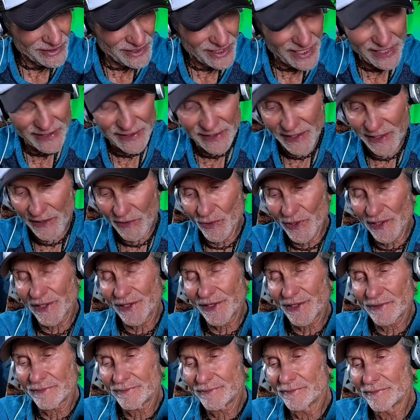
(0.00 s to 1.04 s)
chanting
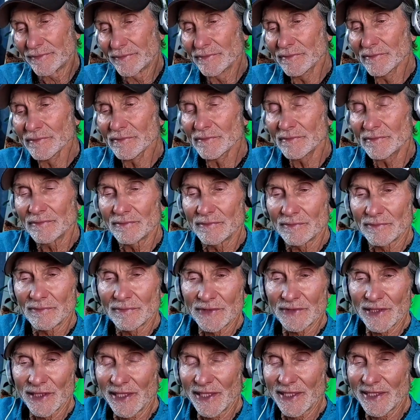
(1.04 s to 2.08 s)
with
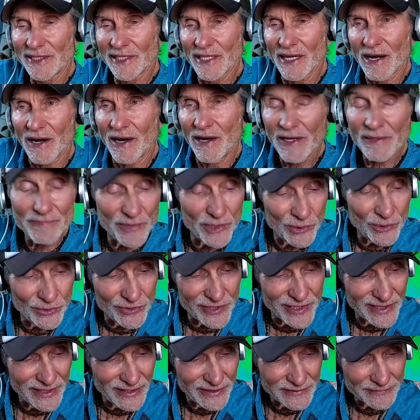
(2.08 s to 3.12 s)
the guitar,
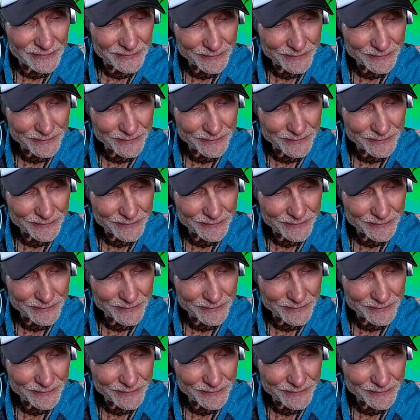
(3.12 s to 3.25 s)
music,